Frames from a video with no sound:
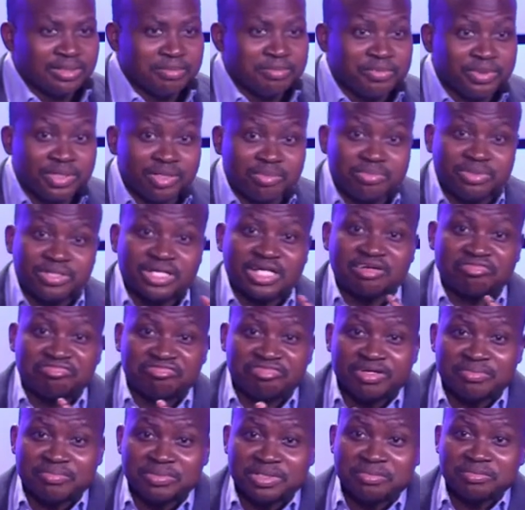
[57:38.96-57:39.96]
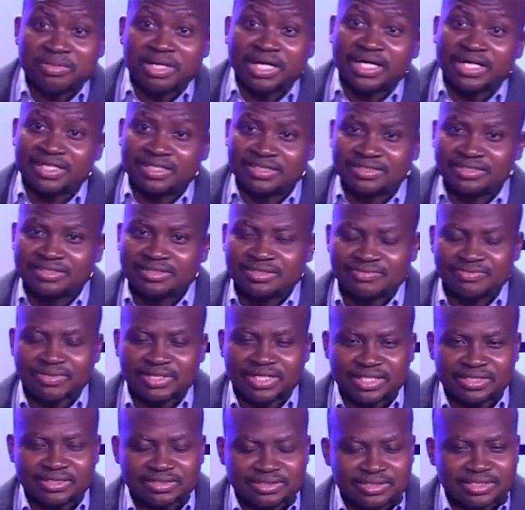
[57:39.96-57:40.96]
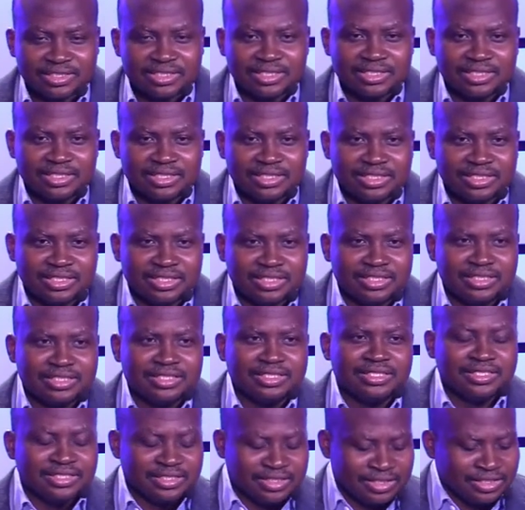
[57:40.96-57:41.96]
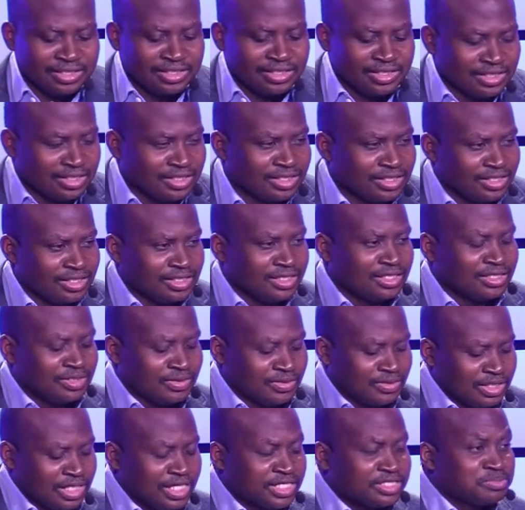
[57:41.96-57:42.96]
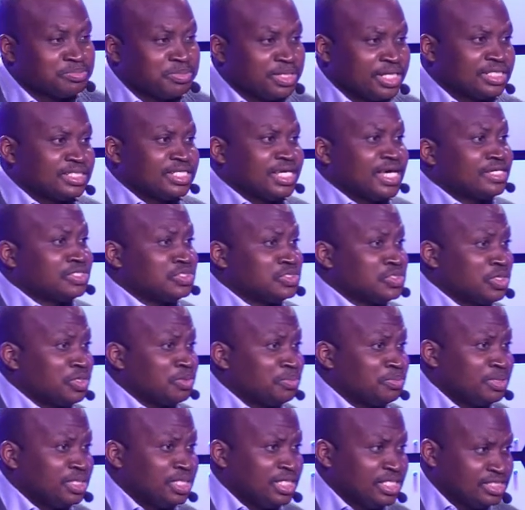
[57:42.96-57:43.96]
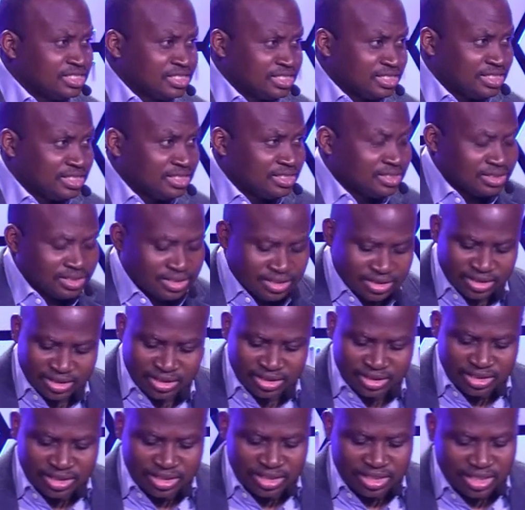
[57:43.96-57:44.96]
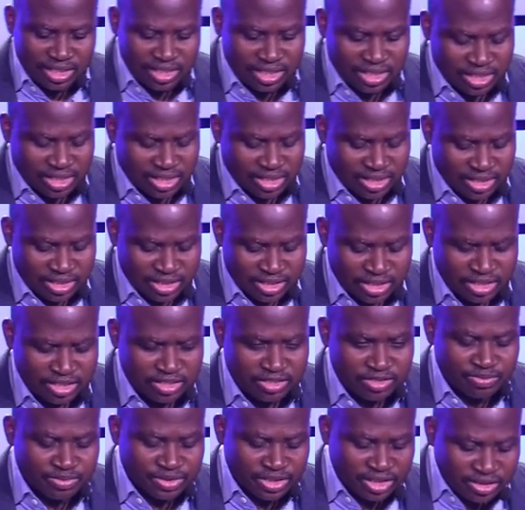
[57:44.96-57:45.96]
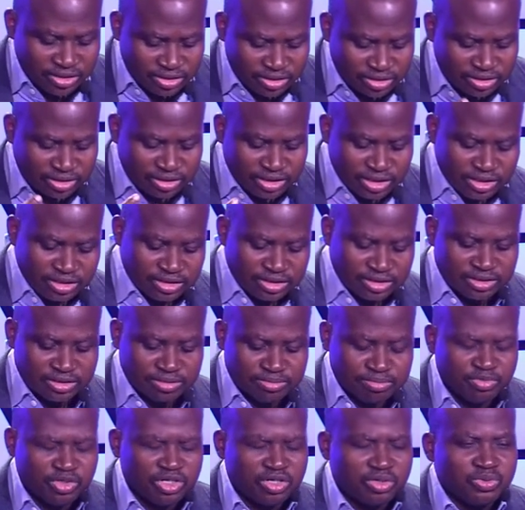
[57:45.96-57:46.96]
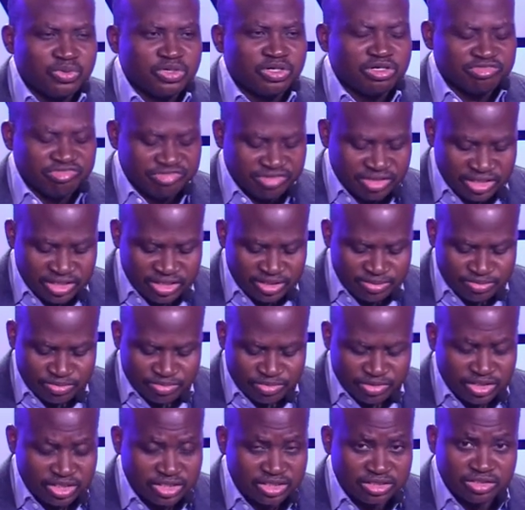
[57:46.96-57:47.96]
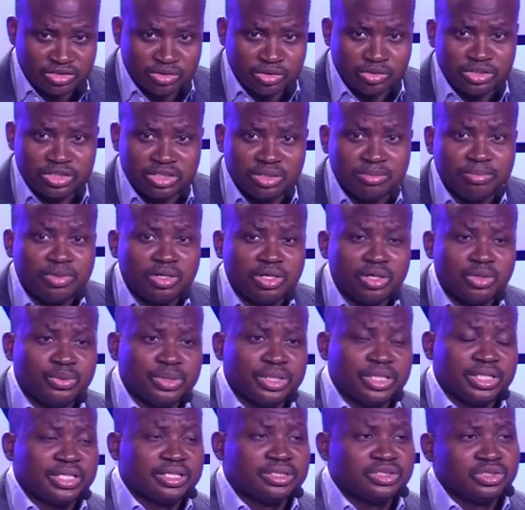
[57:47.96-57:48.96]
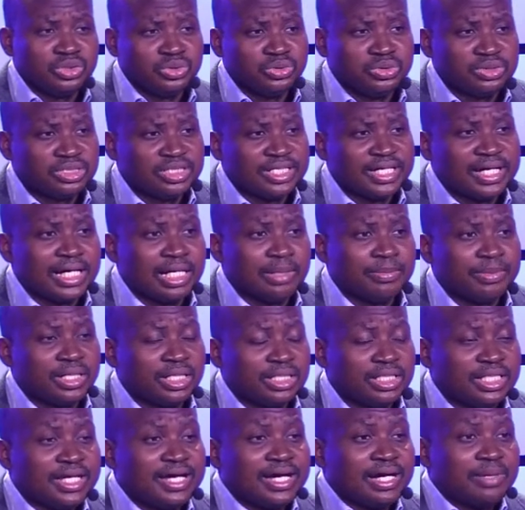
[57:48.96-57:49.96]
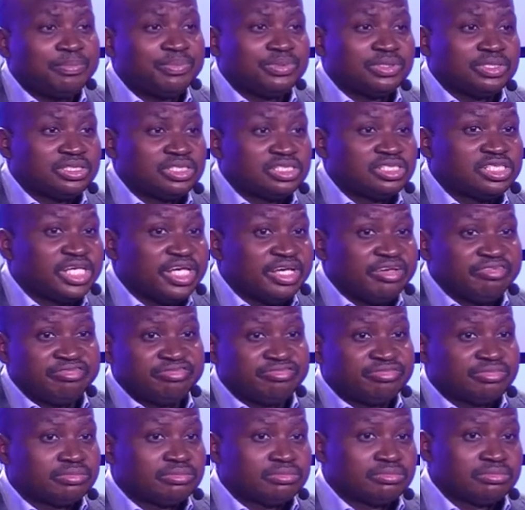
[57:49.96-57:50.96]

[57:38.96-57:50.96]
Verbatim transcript: Barbara Femi minds, right? Let's make their job easy, because it's more work for them. But so the more we can use the app, and the app is safe.